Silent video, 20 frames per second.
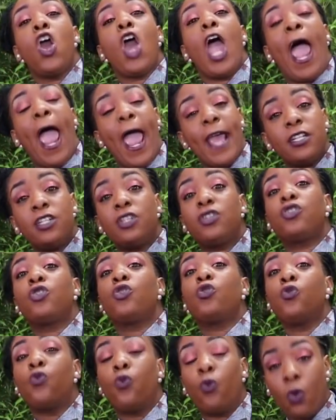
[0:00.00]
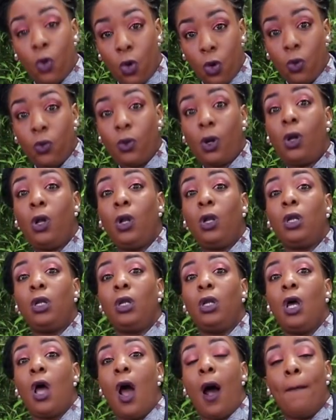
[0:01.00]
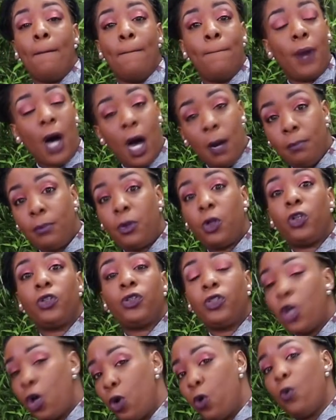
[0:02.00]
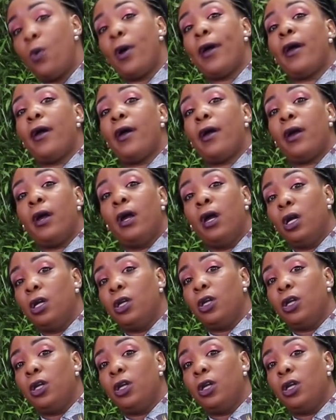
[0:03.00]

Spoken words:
head to rural Bumble nowhere,